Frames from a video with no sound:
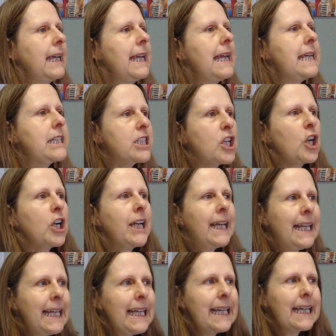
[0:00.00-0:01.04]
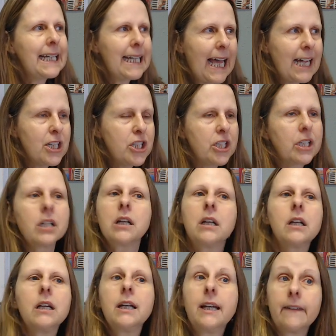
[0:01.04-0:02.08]
Is there any connection
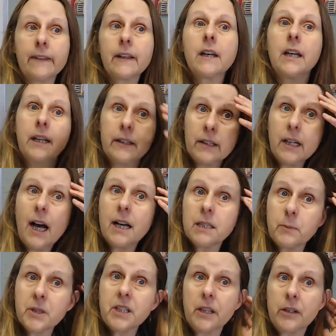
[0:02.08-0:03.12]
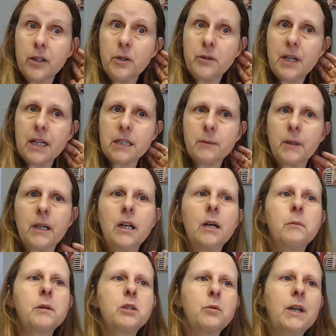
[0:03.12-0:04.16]
in the in the Gospels in the New Testament
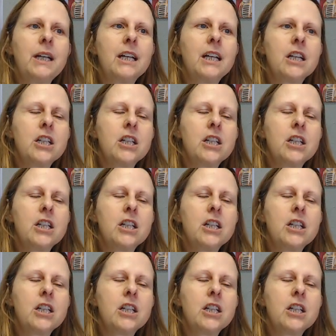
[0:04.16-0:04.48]
between